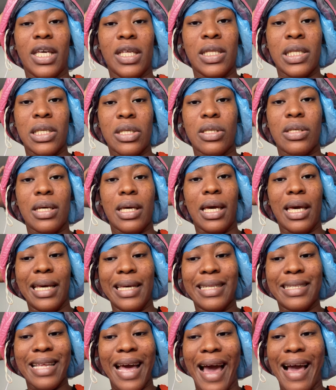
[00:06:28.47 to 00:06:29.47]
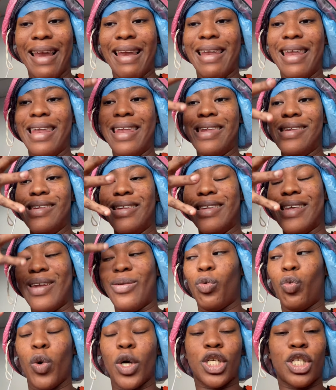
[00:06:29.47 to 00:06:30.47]
it to it and
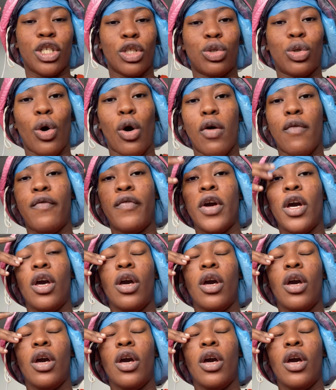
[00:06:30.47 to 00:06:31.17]
then wash it off,